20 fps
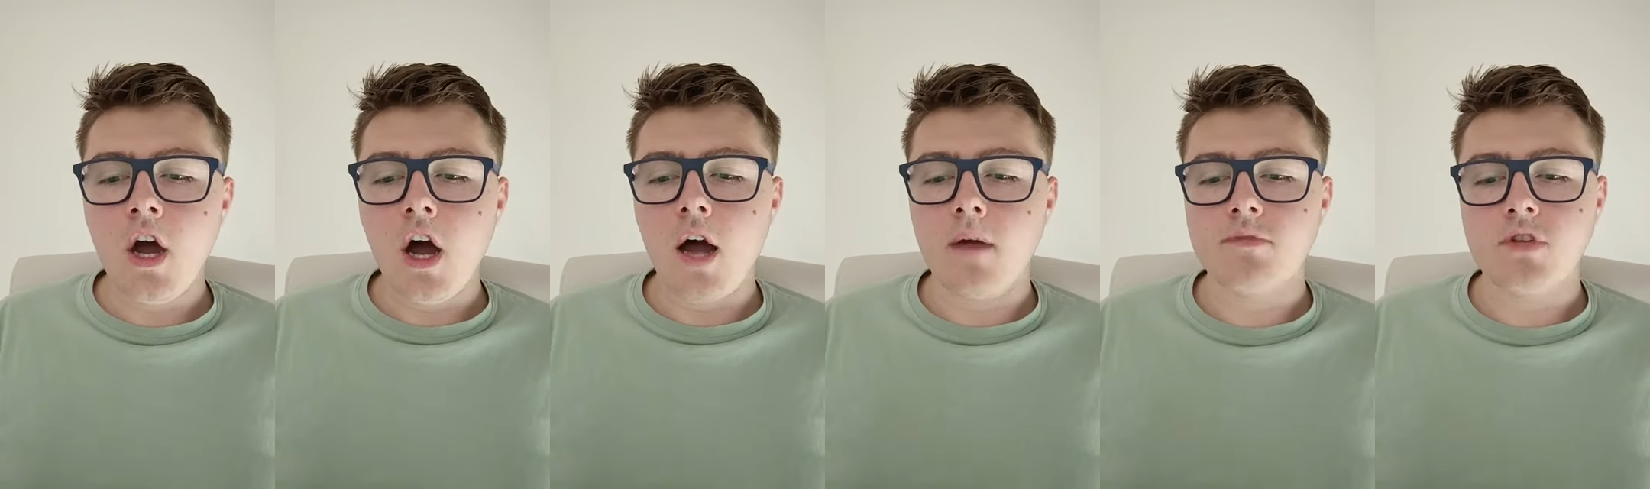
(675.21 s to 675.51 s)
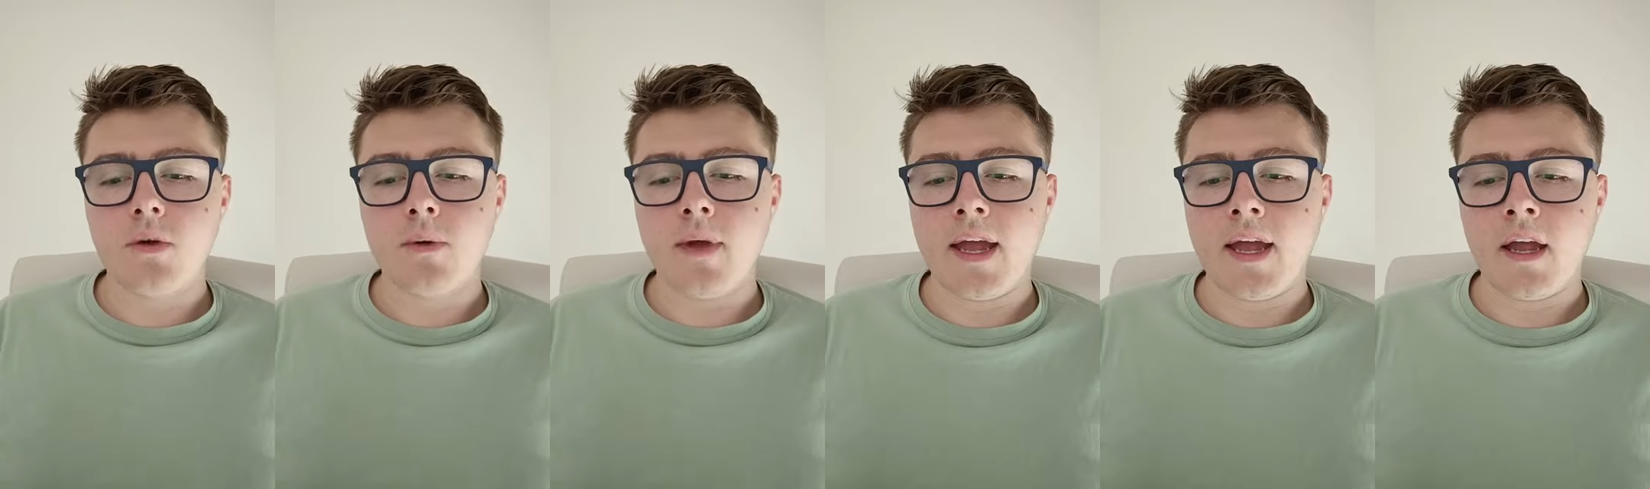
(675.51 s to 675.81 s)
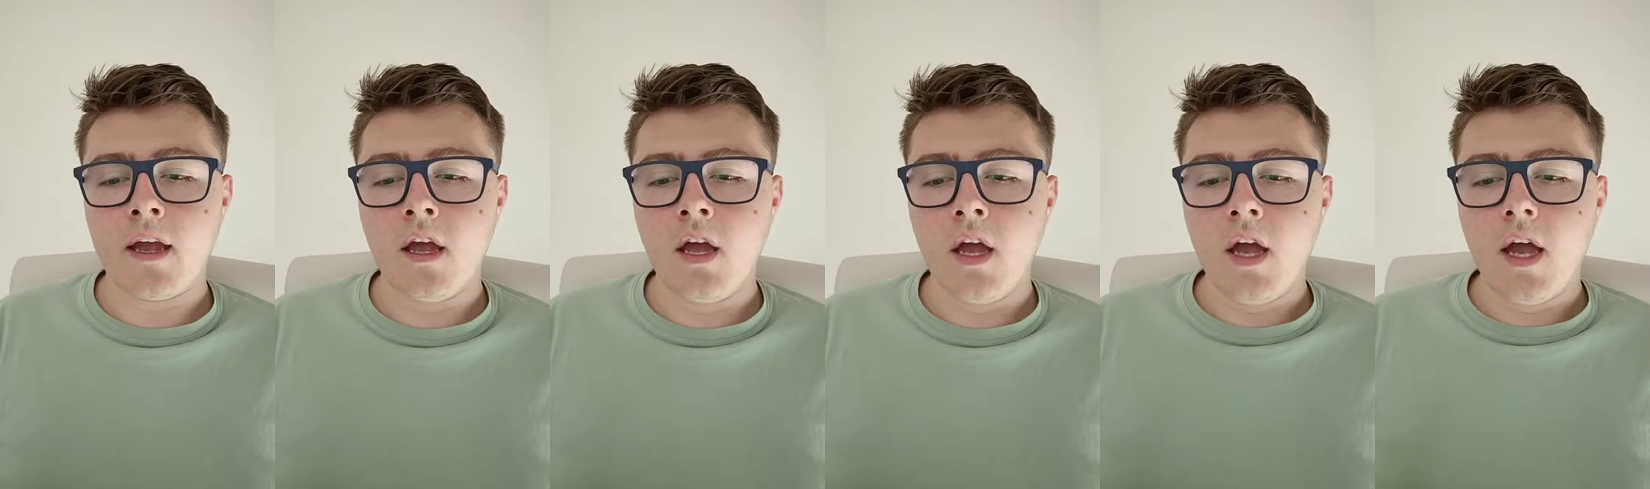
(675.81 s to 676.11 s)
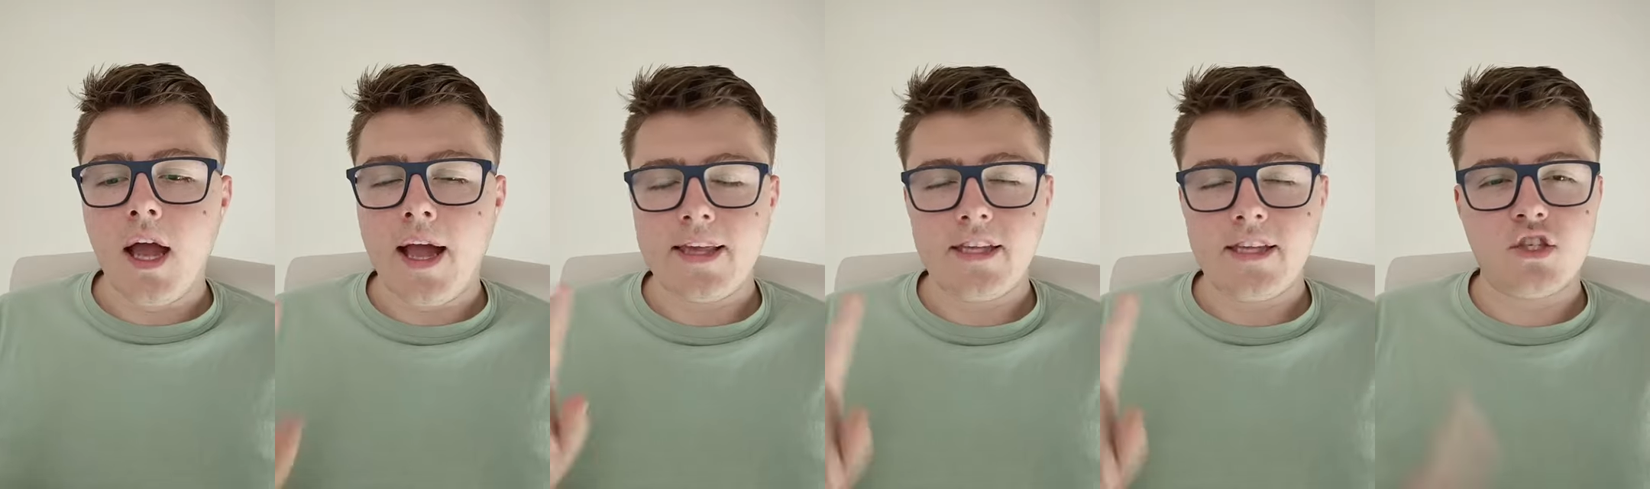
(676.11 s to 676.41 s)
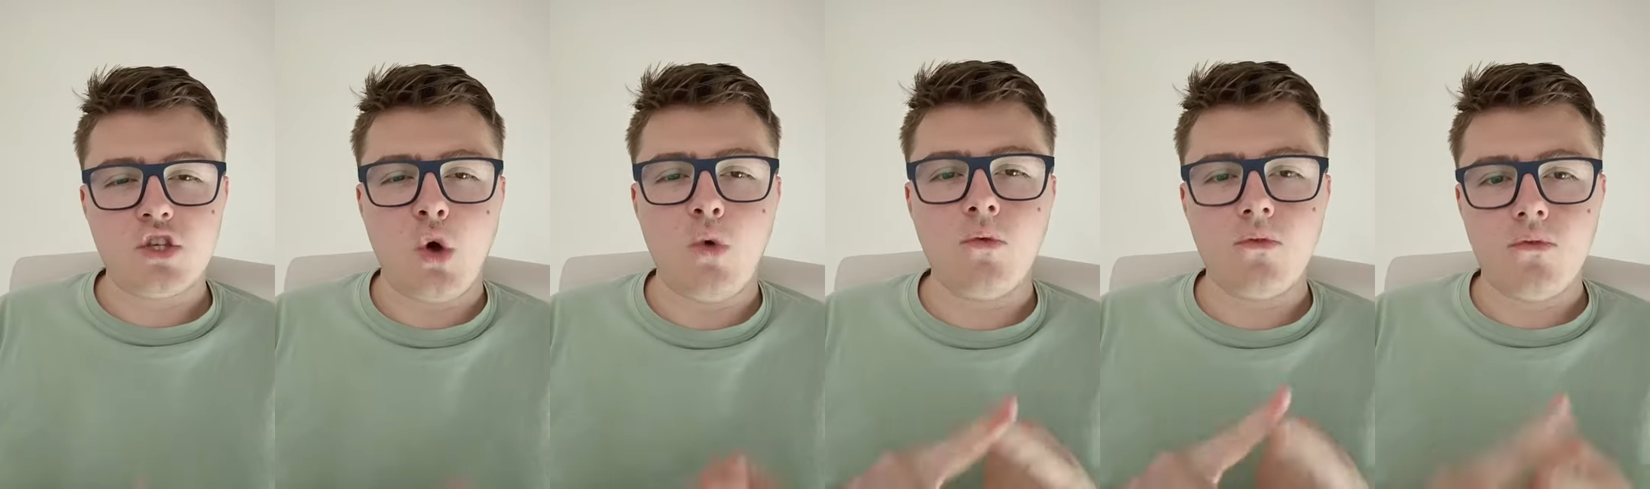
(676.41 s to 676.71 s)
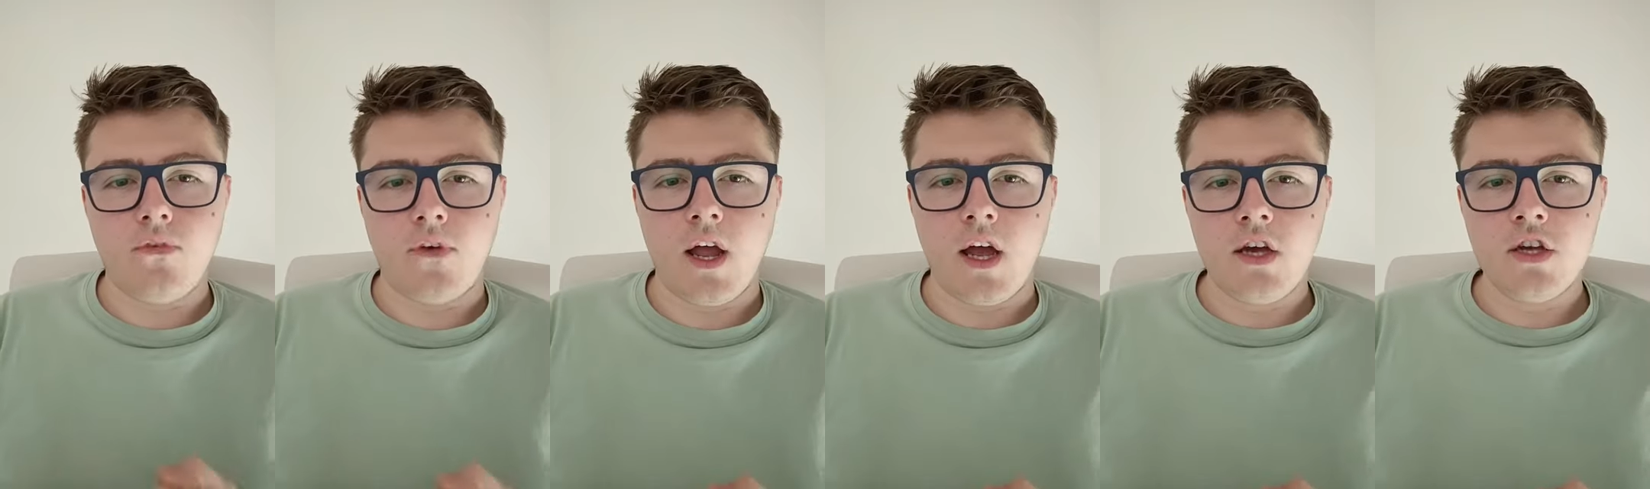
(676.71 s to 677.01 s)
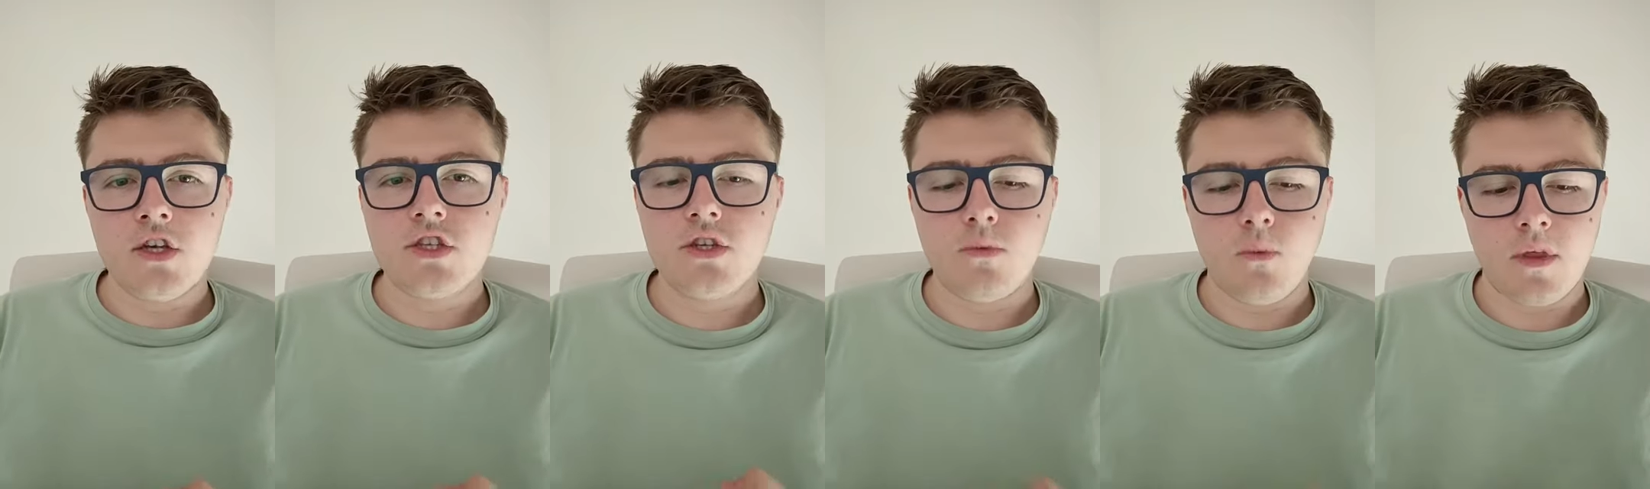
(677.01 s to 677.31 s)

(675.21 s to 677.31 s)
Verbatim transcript: I'm doing a salt flush